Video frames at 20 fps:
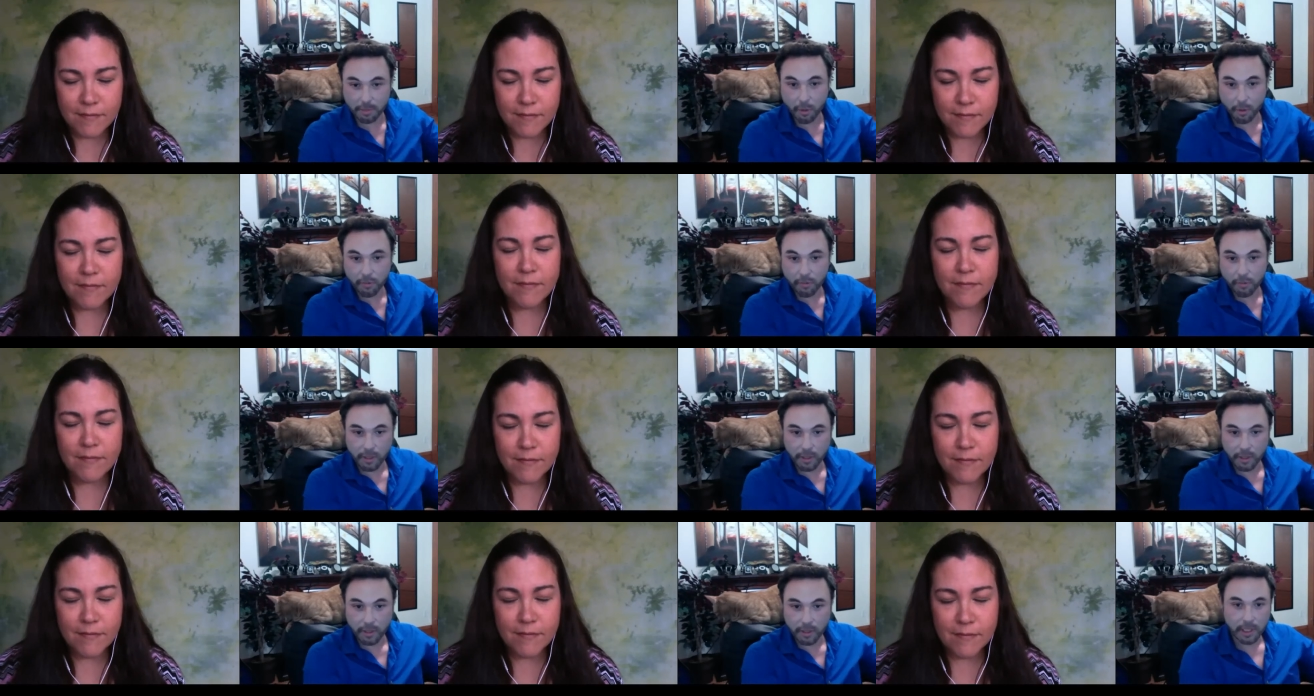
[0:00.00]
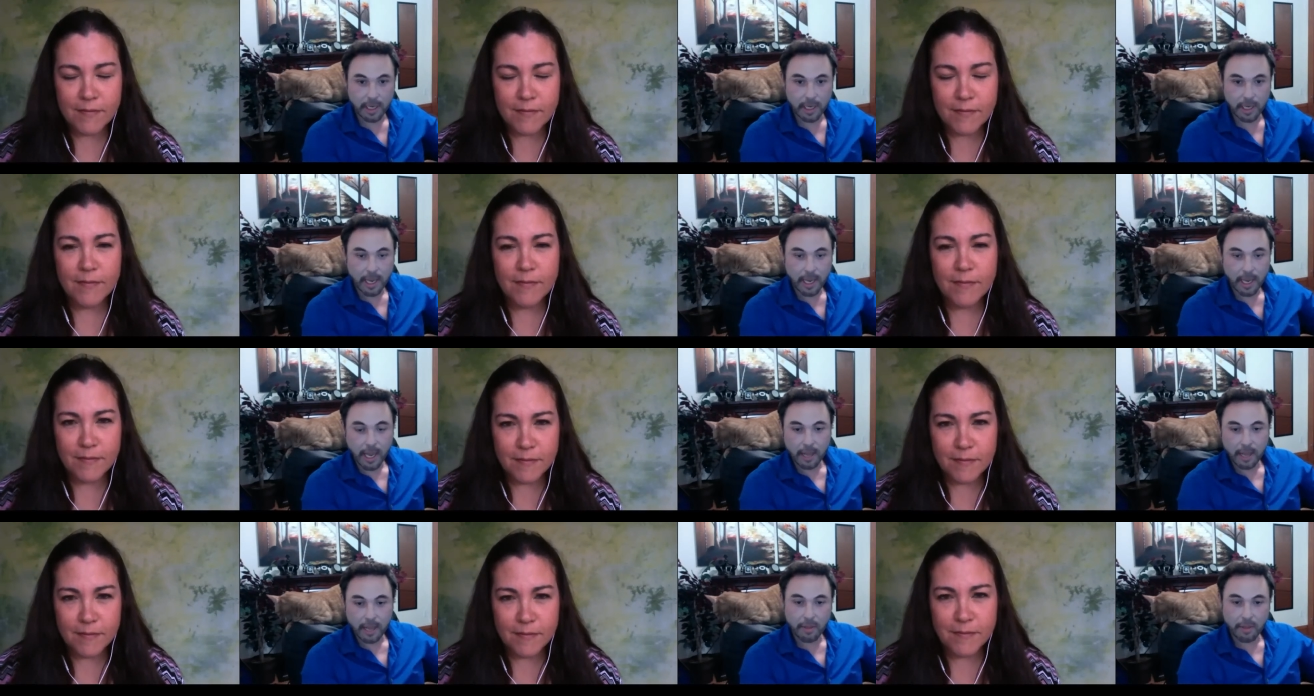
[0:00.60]
Speaker 1: and that
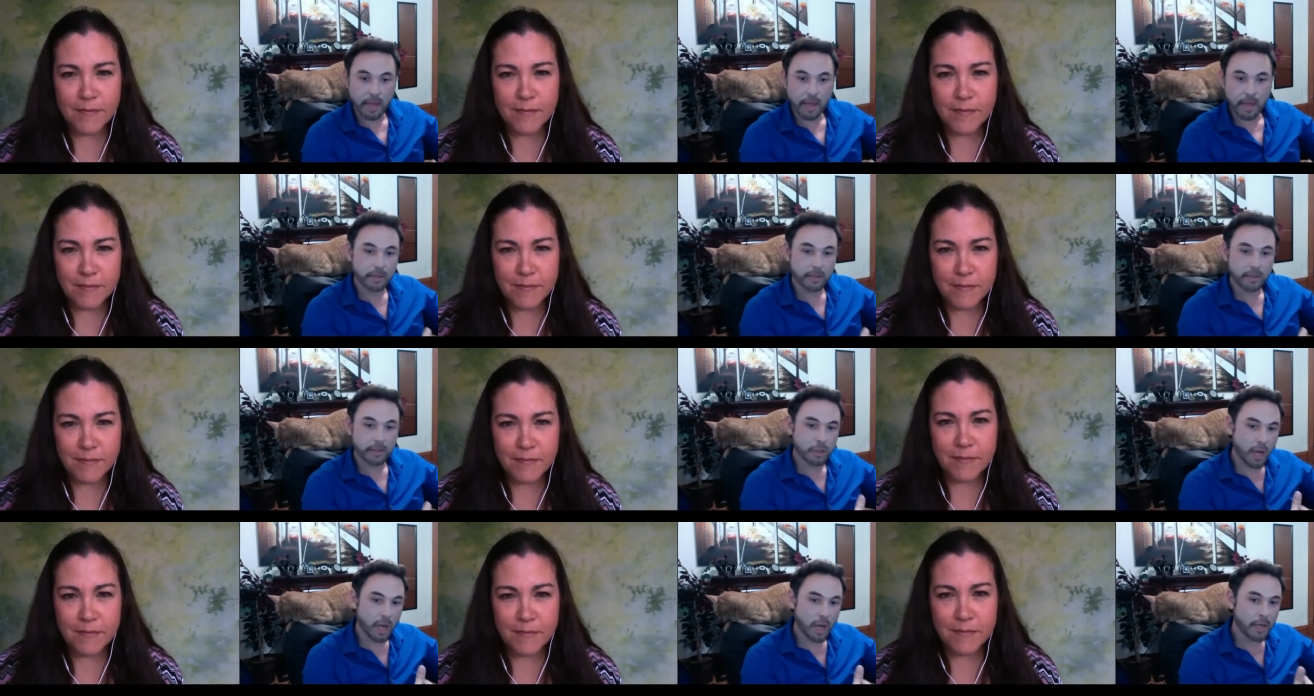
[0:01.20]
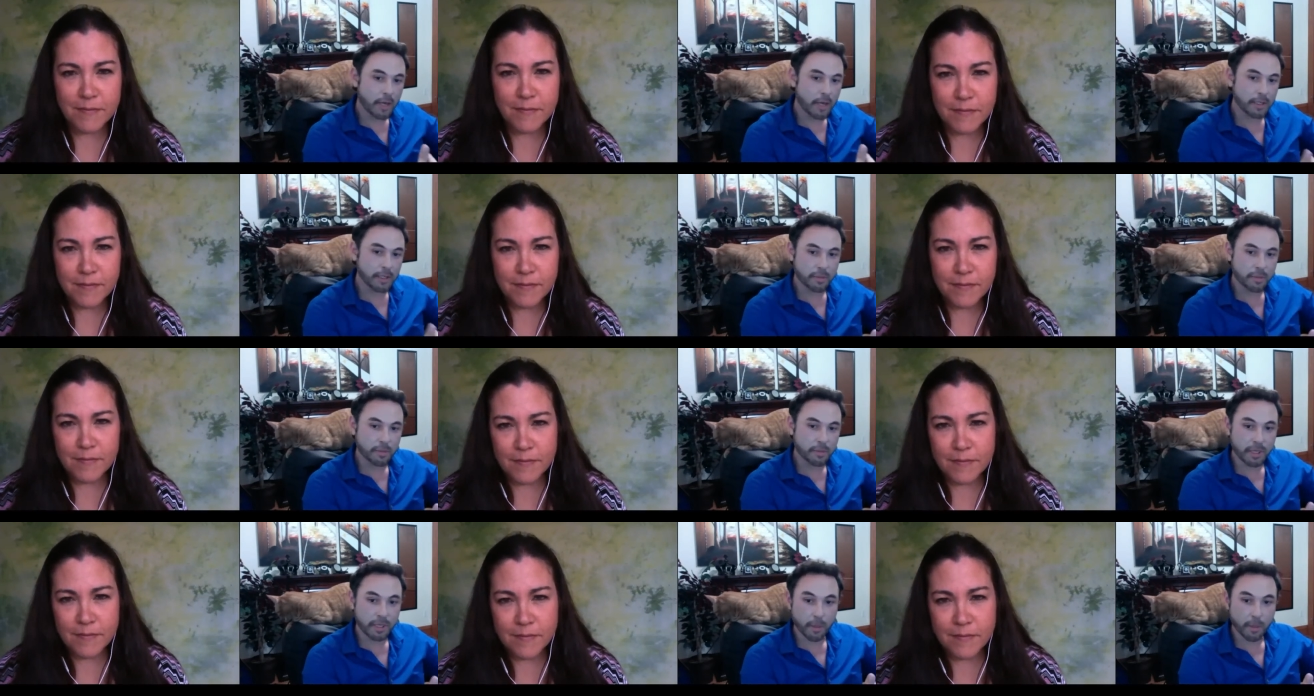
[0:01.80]
child is the one that's
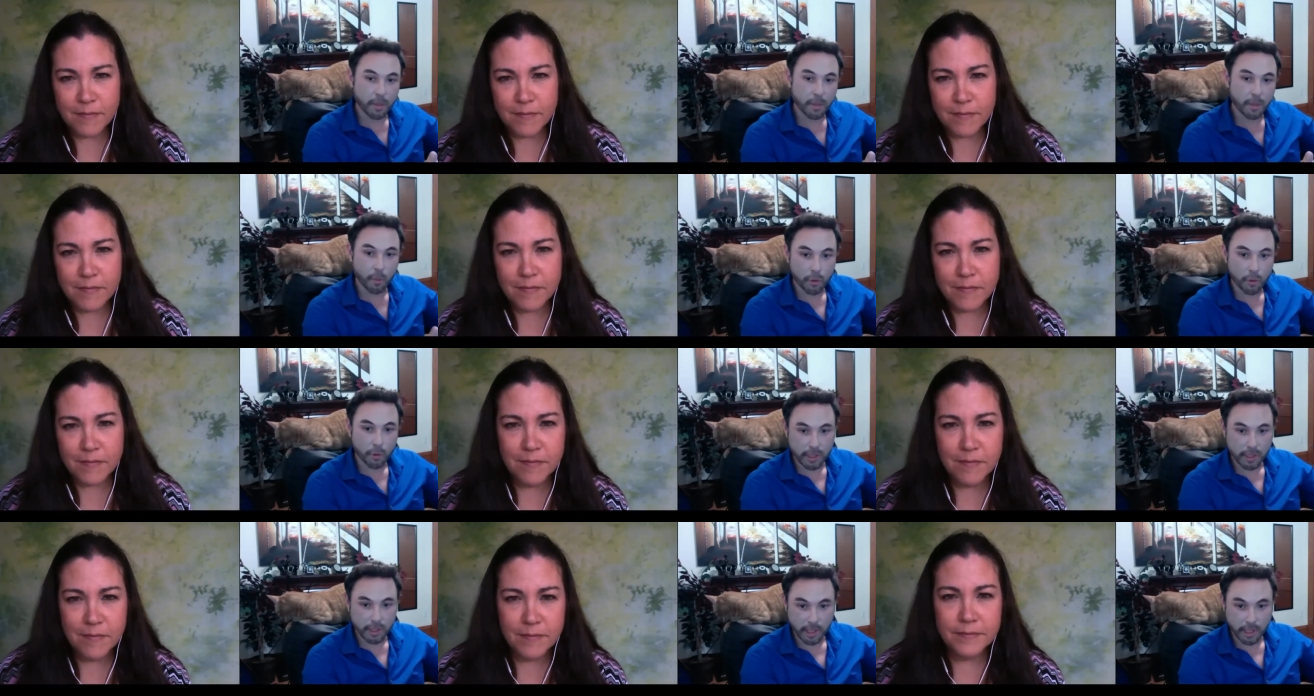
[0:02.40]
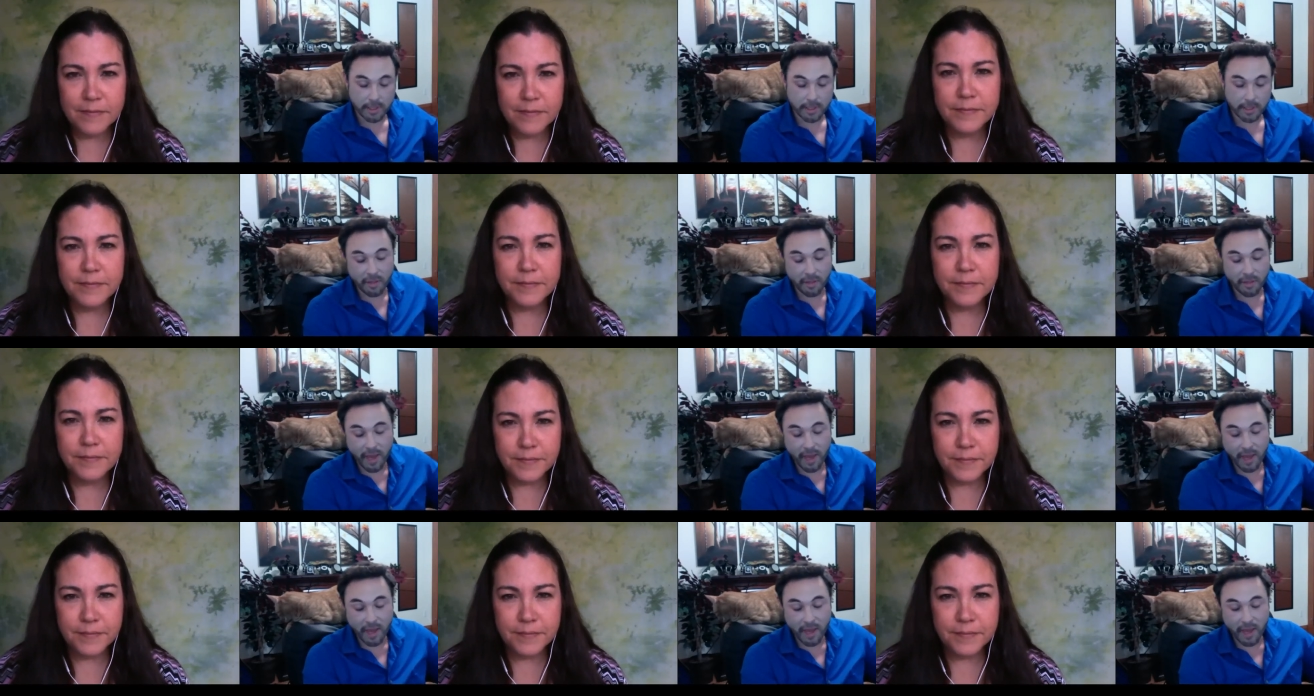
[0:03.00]
reaching for food.
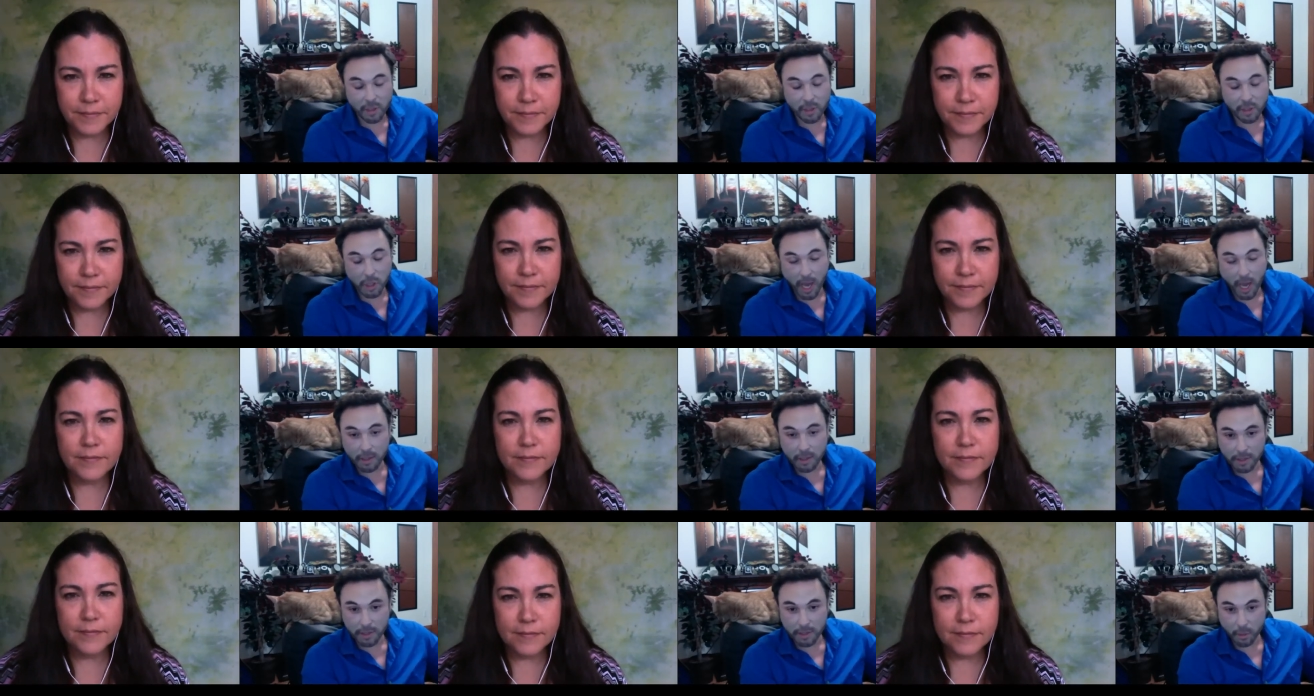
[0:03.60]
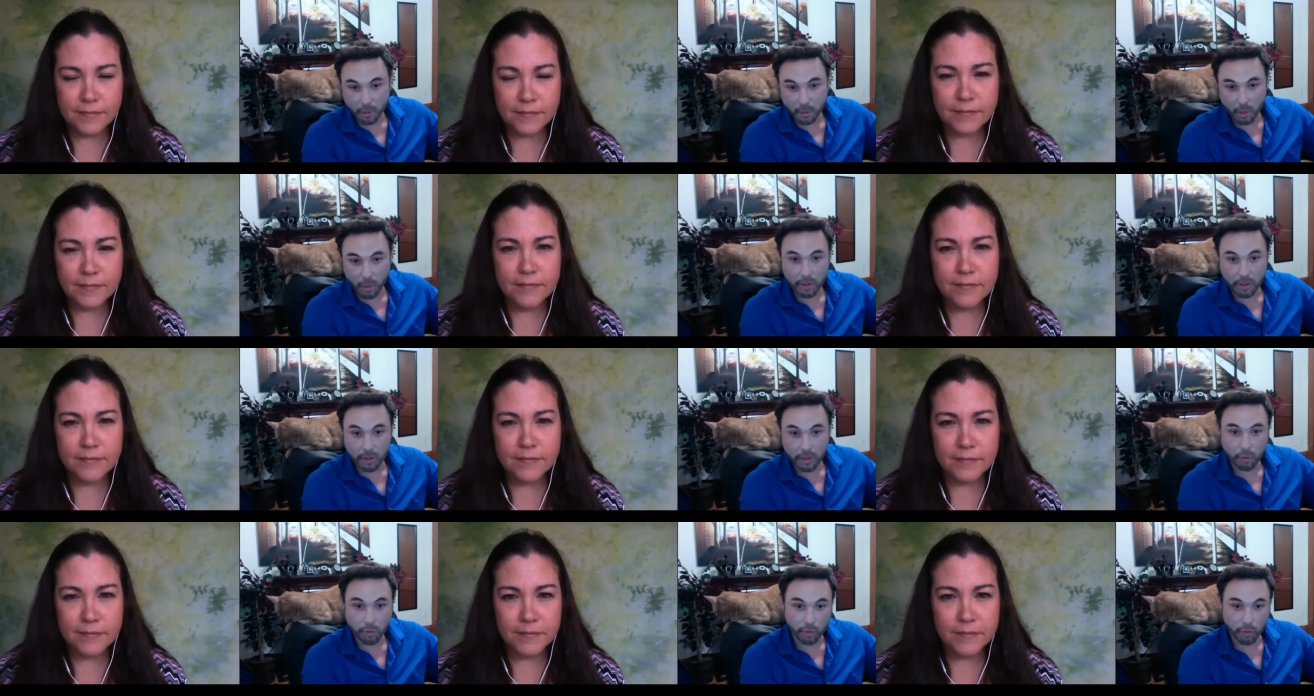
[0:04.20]
And, you know, it's a
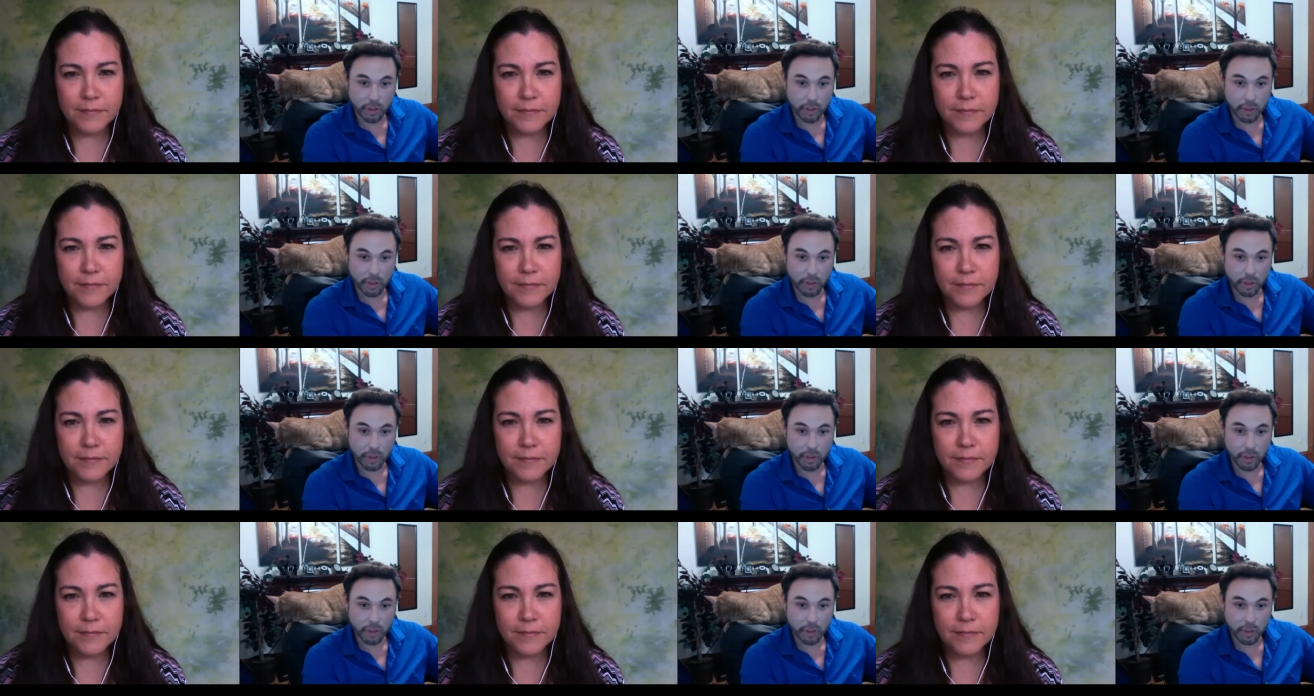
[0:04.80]
lot of